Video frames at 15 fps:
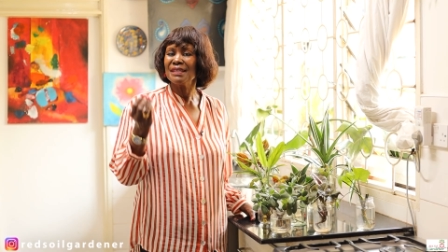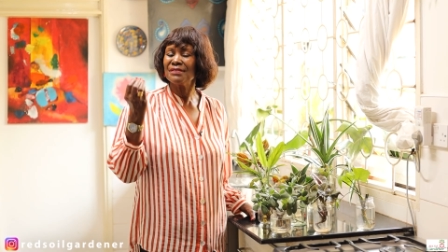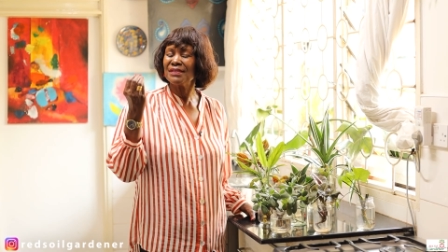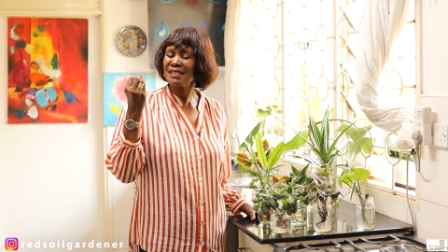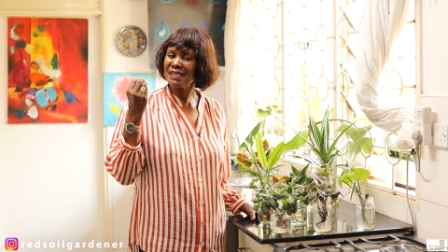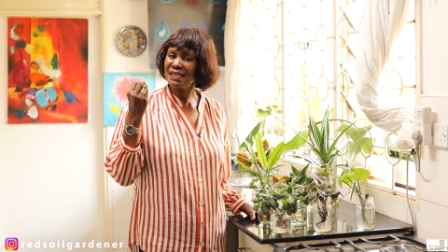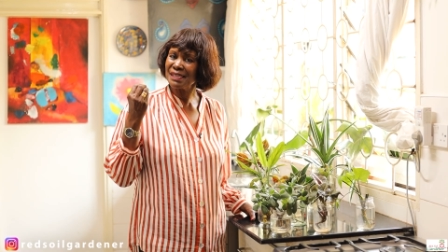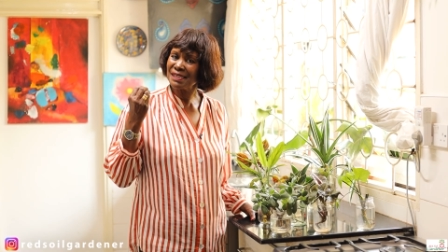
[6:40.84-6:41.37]

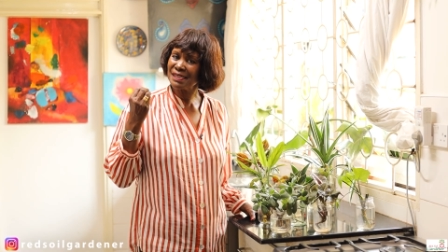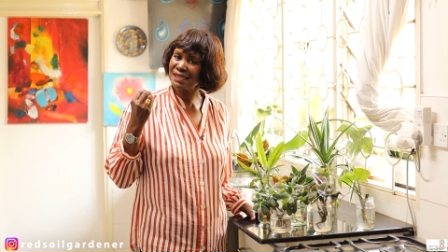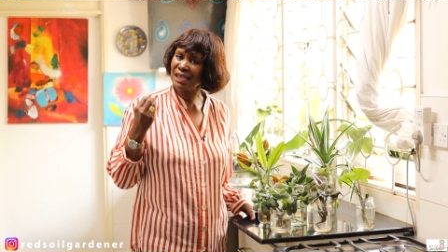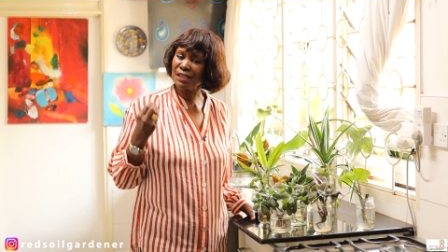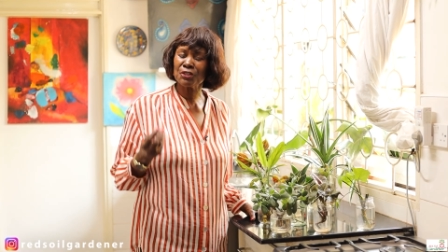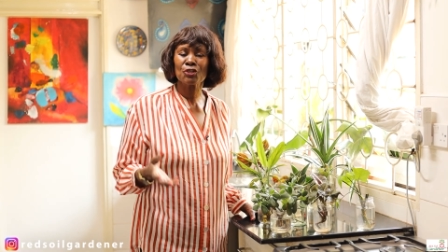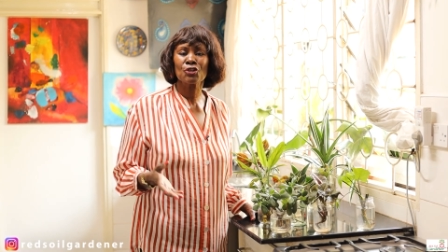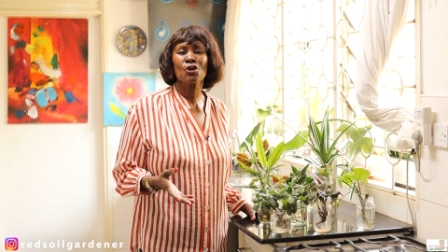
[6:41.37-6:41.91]
this is
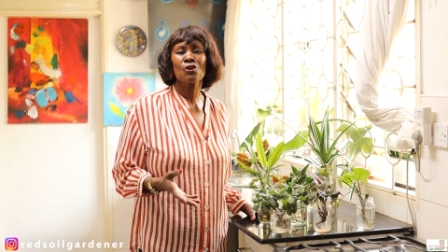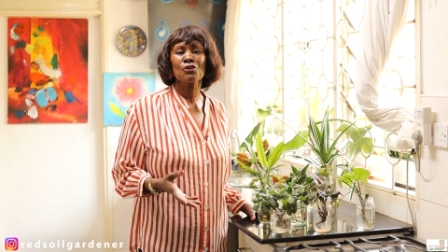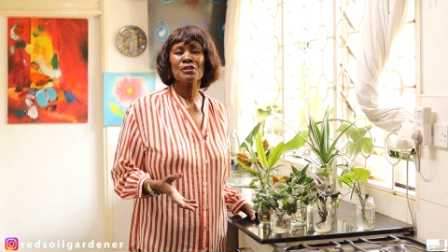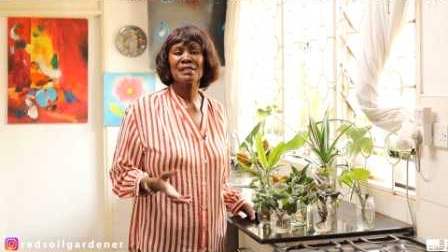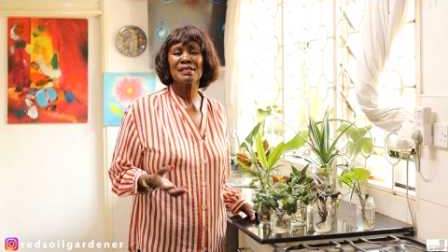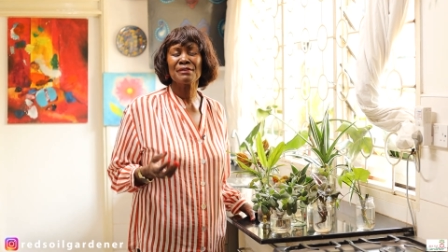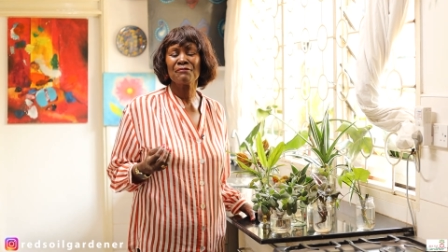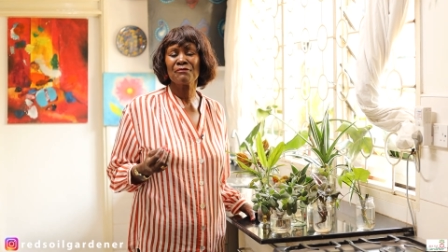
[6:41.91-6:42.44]
such a
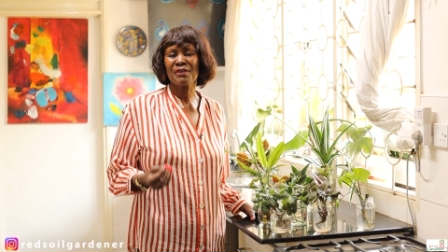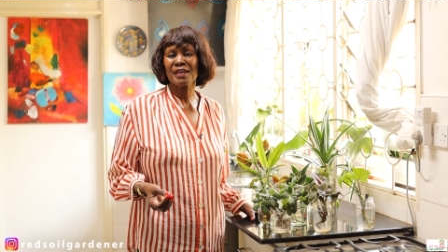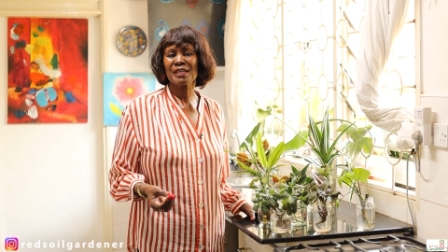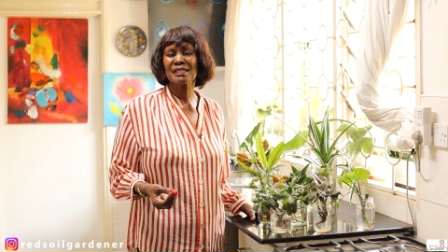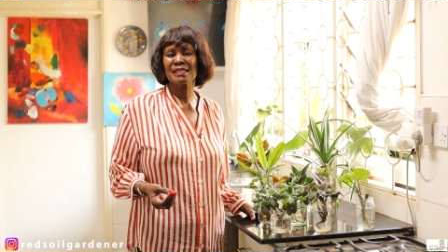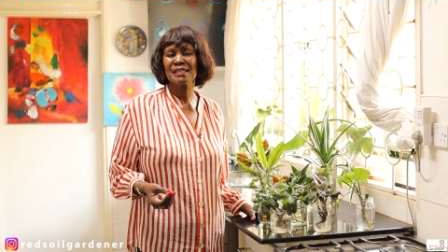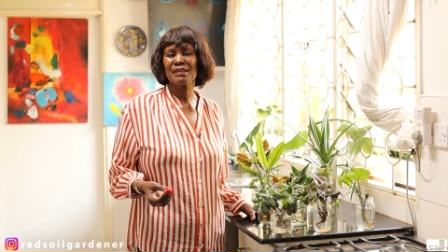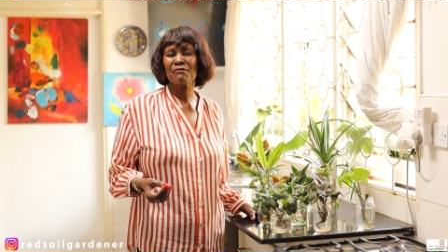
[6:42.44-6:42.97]

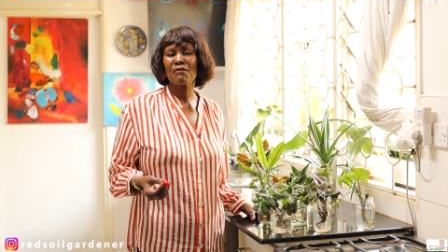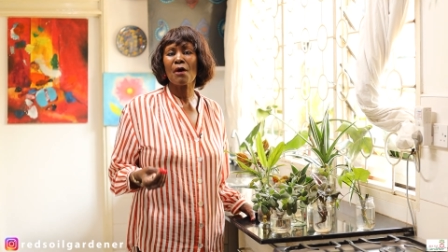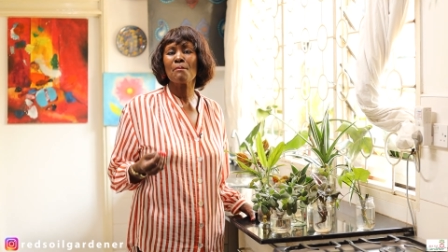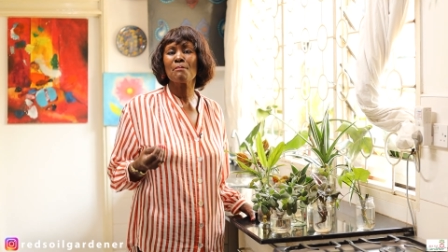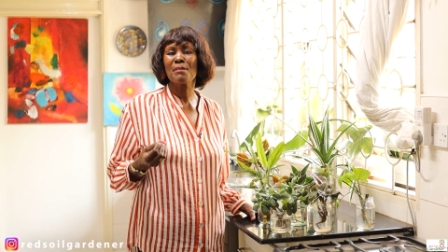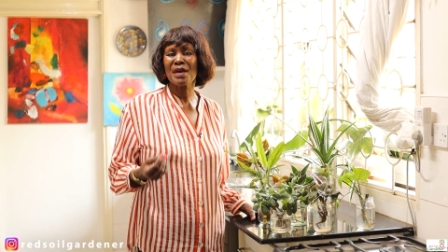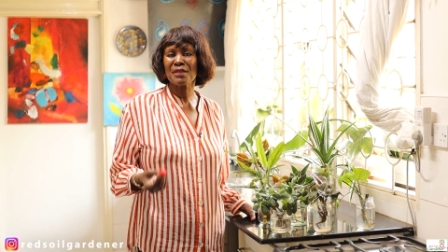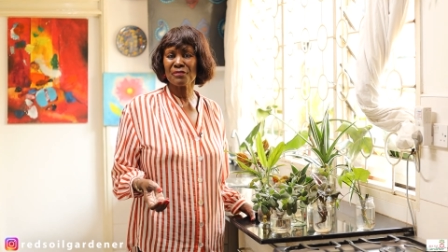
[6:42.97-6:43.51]
cost-effective
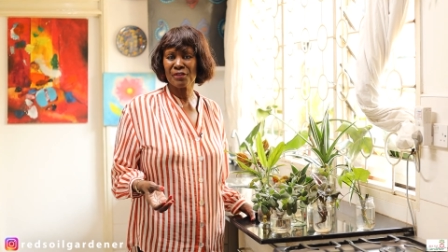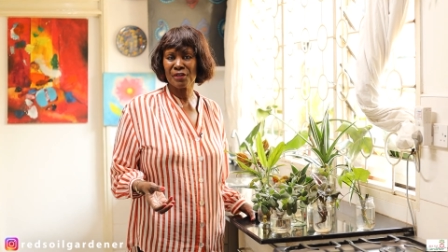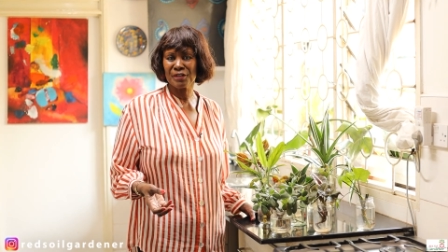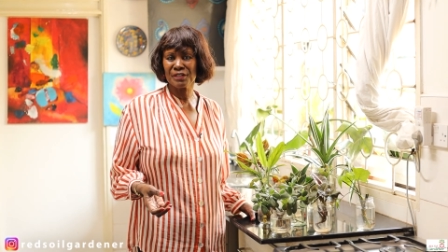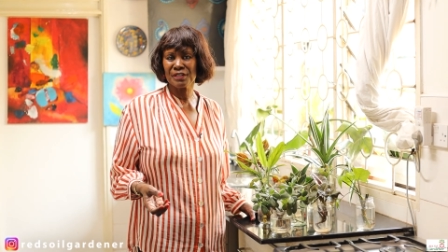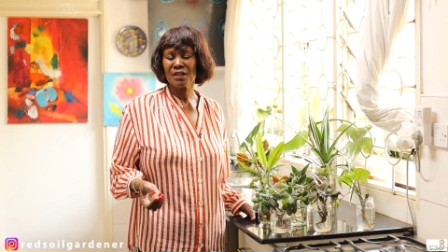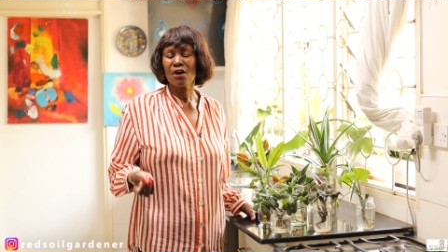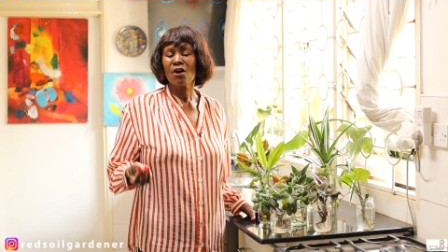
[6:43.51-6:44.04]

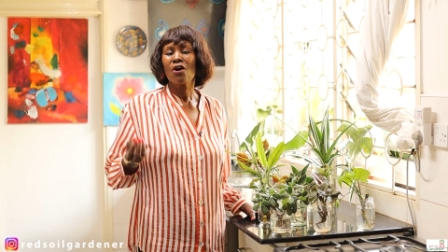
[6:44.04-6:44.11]
method